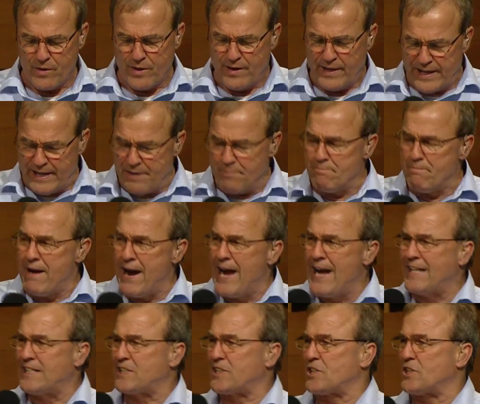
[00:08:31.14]
He
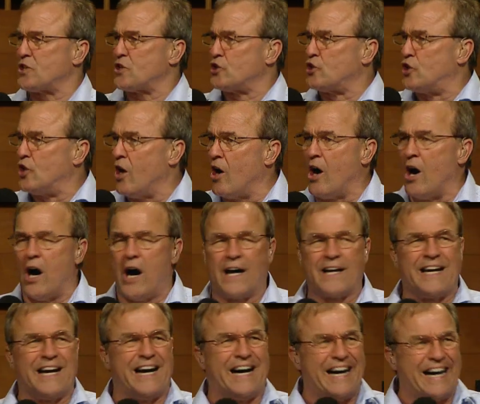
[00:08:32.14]
makes
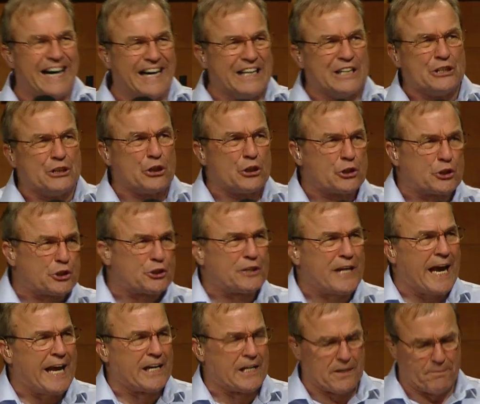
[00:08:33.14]
God
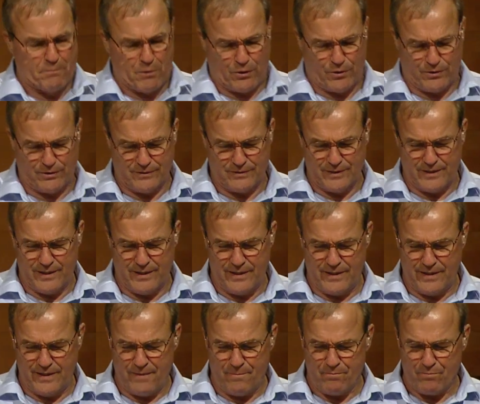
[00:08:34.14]
understandable.
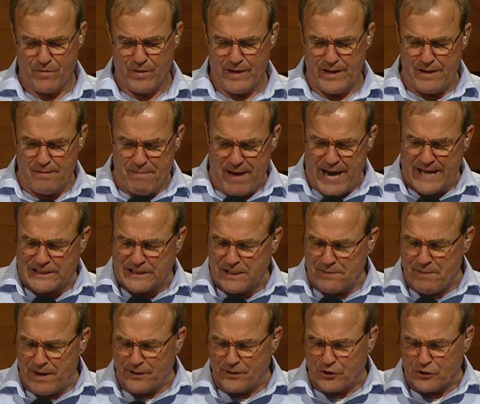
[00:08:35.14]
He makes
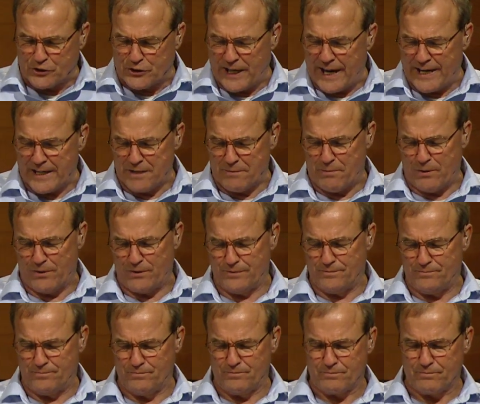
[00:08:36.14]
him understandable.
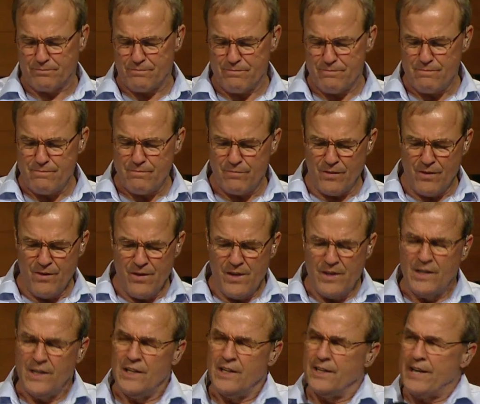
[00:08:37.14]

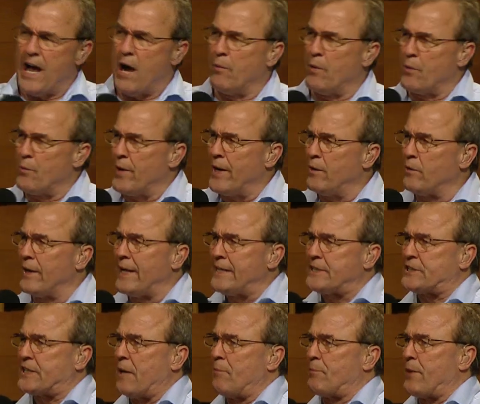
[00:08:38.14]
Now, when we read
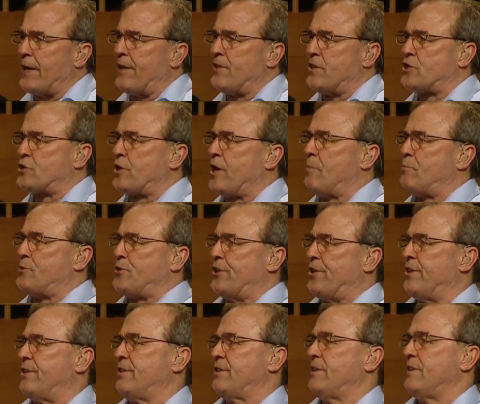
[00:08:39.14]
something in the
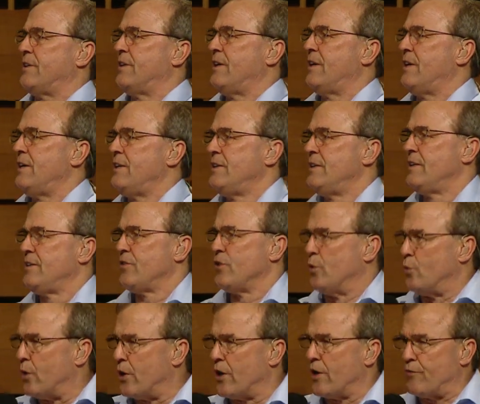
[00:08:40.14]
scripture, the
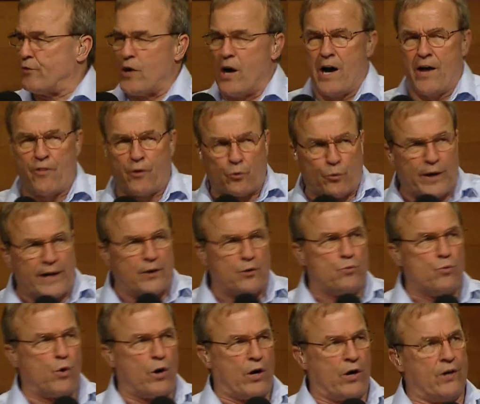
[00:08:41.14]
Word of God, the
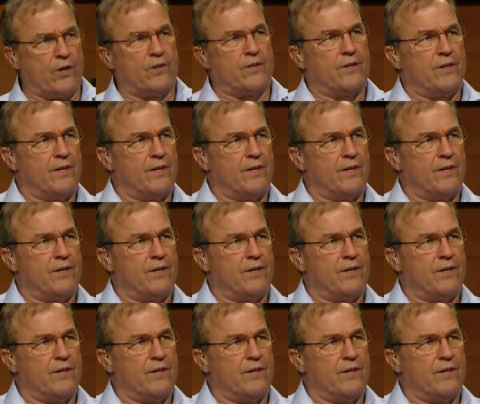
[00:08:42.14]
written Word,